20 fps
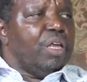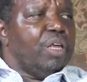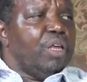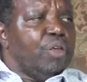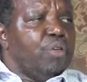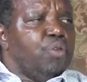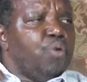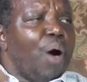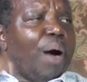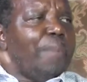
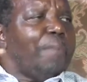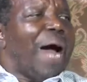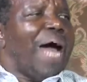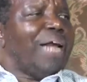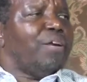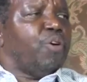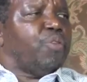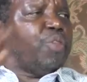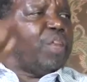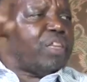You are a
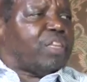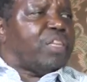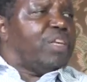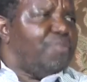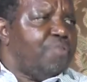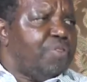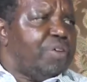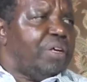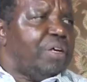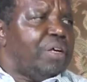man on the
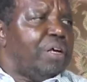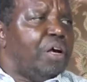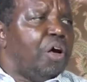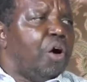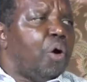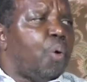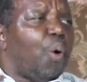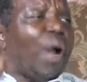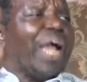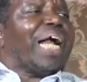TV.
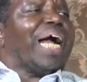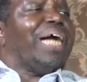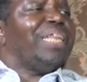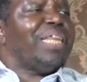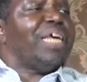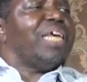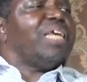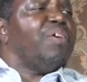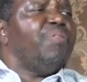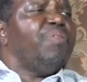Why can't
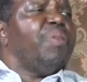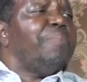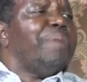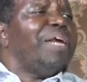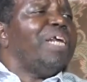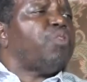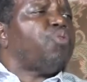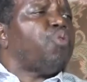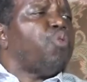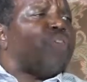they give the
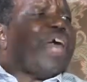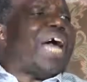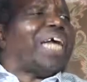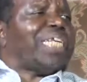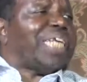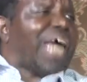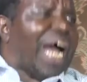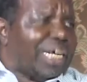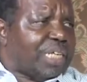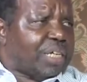money to their
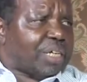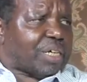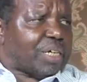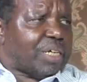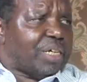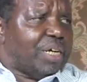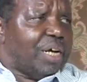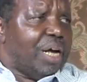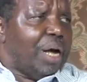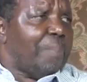church,
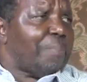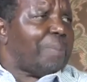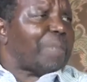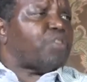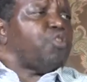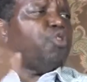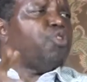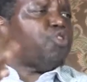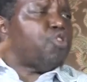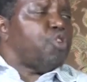
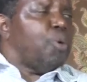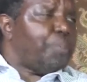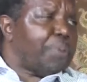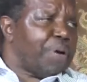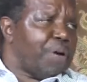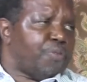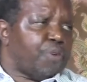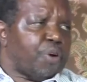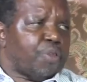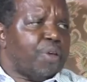but you still
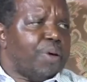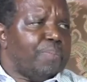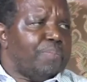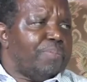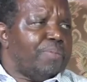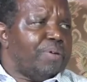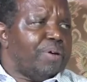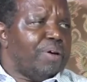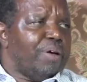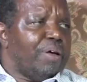pray for
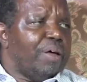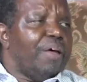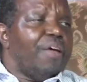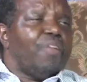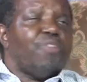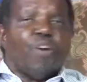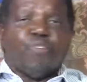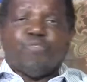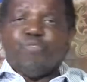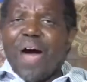them?
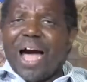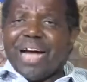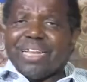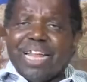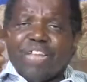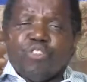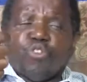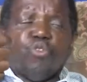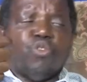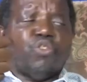The fact
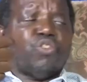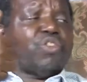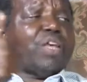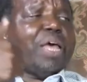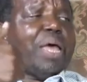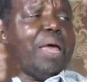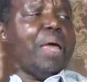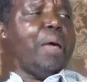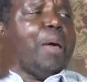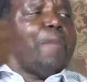that you
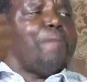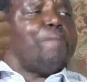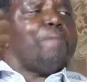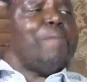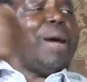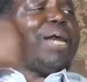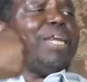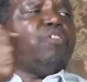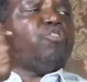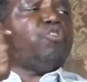say
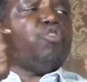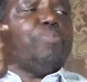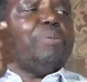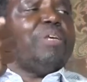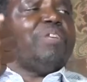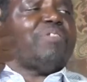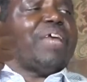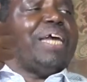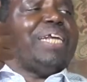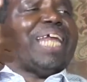money should
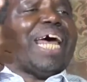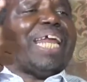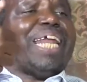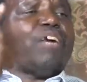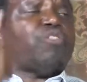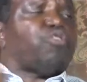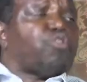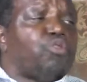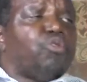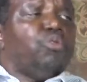be sent
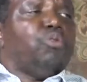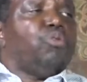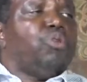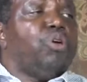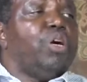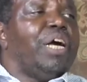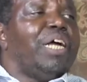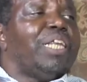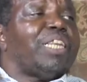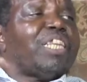direct to
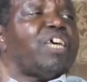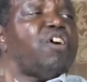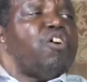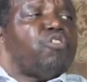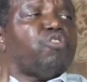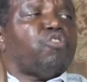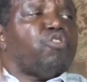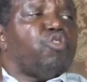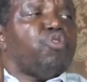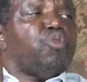you
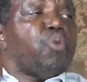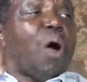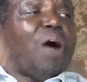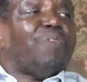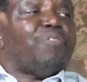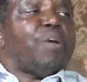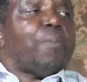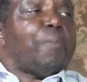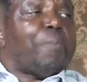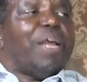tells you
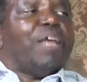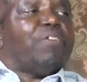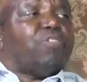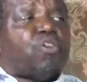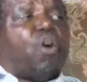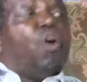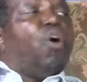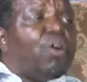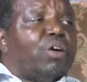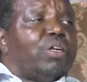have
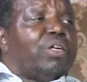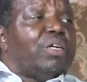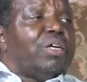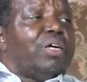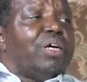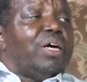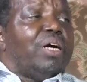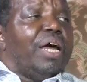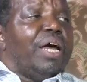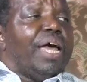replaced God,
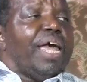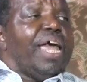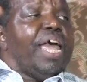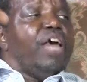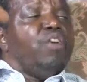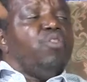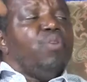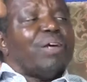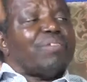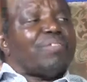
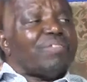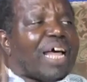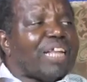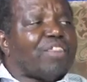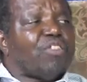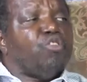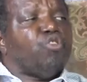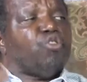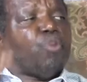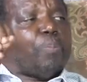and you are
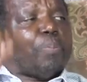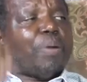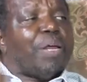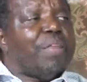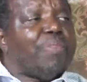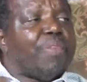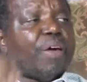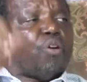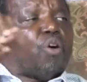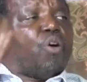starting to
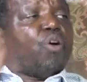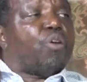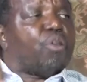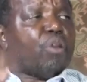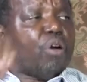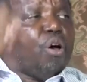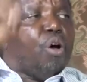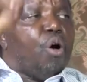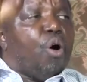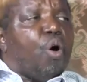play the
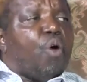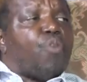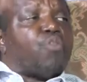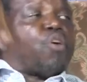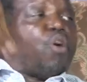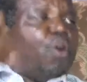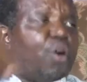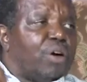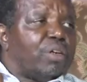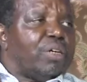role of
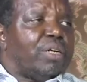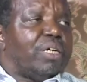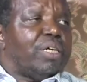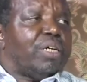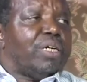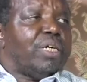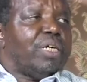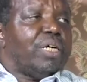God.